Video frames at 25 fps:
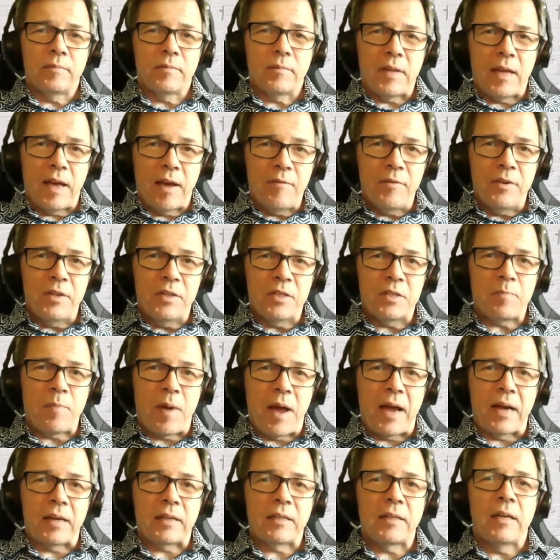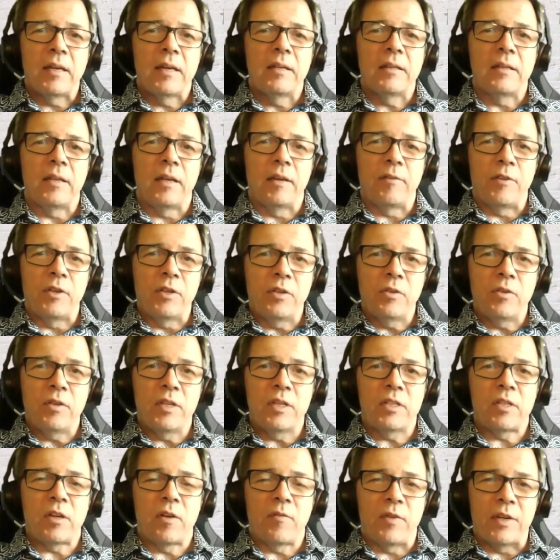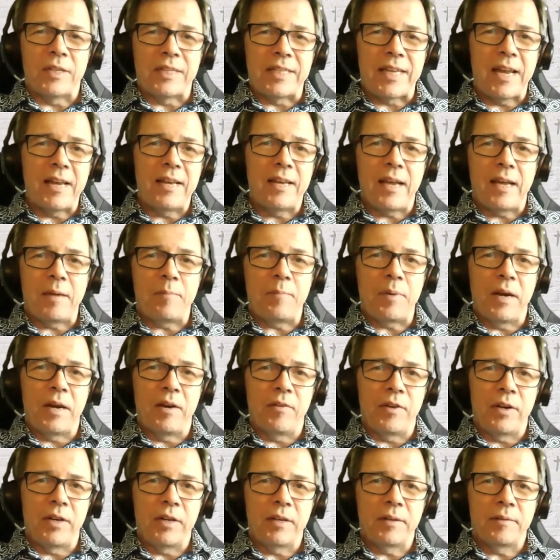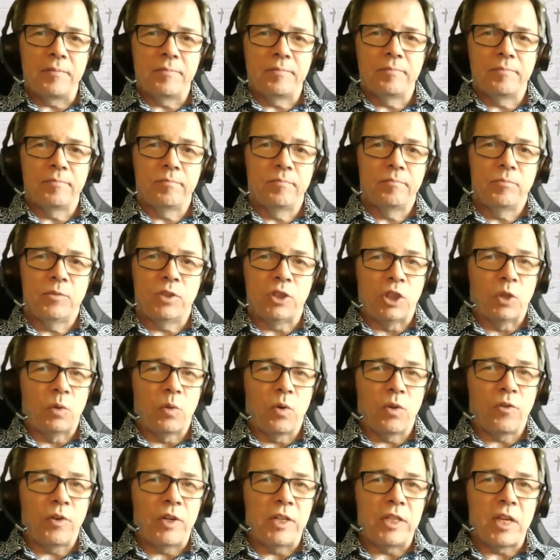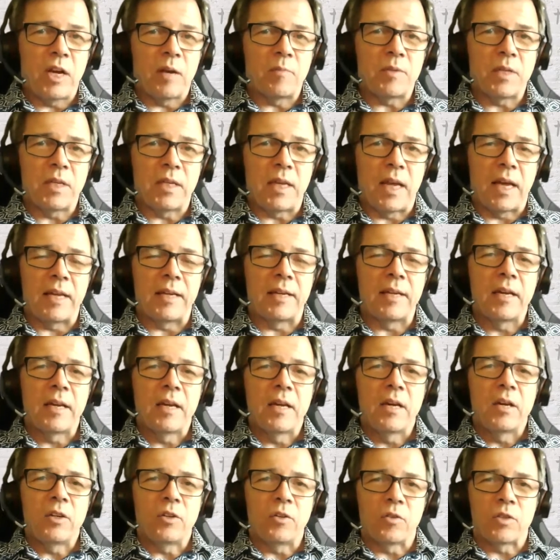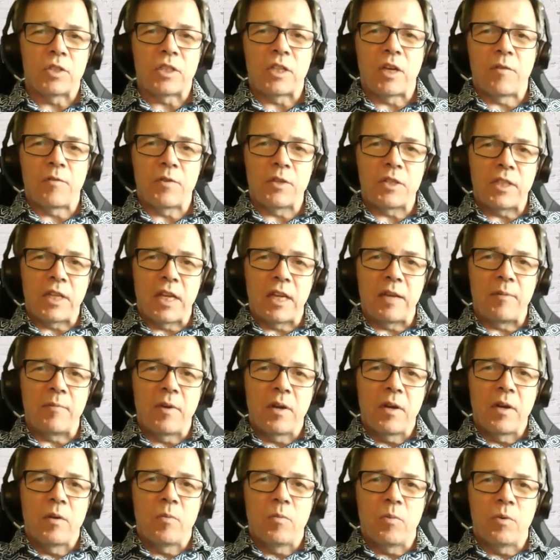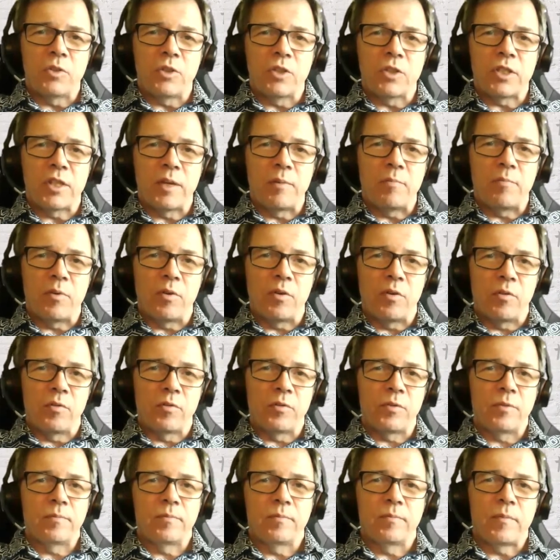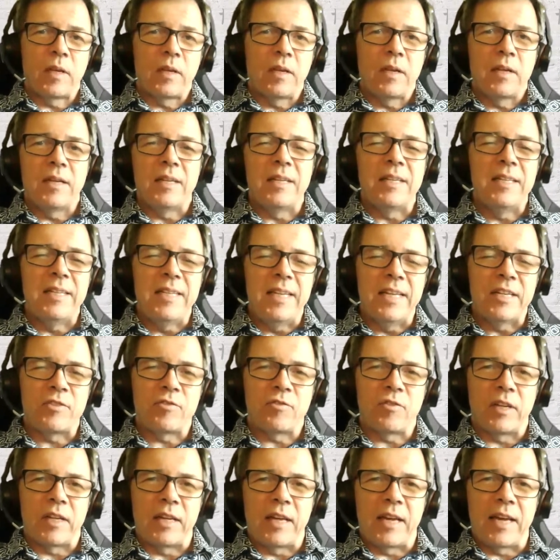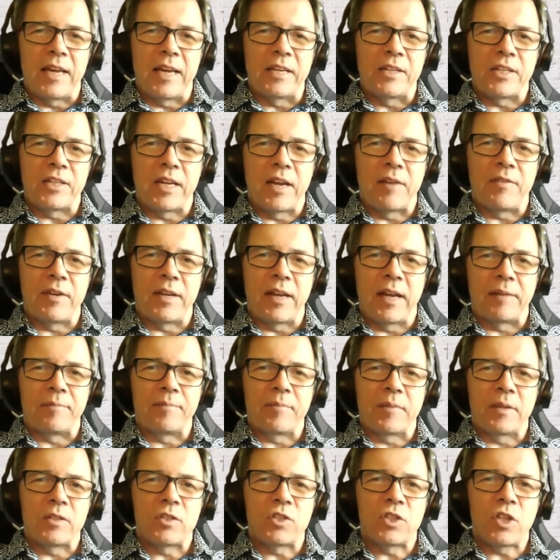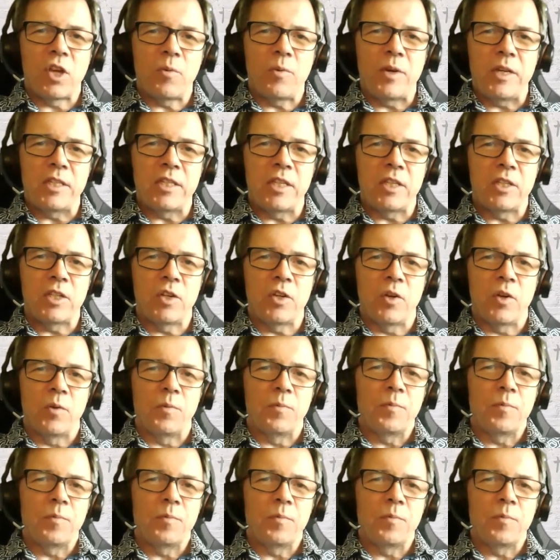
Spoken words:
evidence-backed, that if you do this over a 10-day period, 2 or 3 times a day, your self-esteem will just improve, literally each and every day. It's so easy to do.